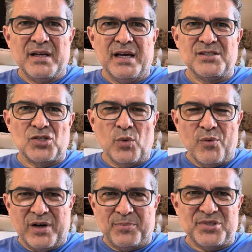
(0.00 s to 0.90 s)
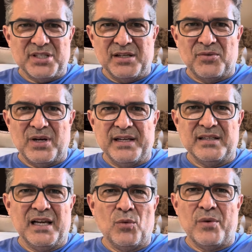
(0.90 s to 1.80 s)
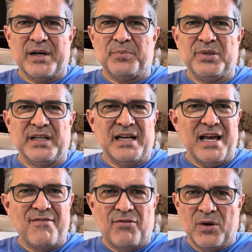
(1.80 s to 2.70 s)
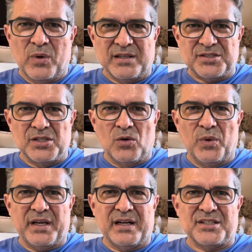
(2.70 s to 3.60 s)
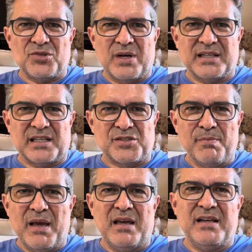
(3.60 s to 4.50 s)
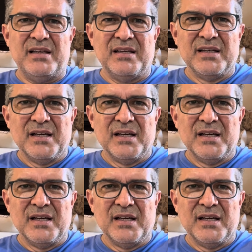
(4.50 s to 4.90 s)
And so we want to present it right, and we want to put it everywhere so we can attract as many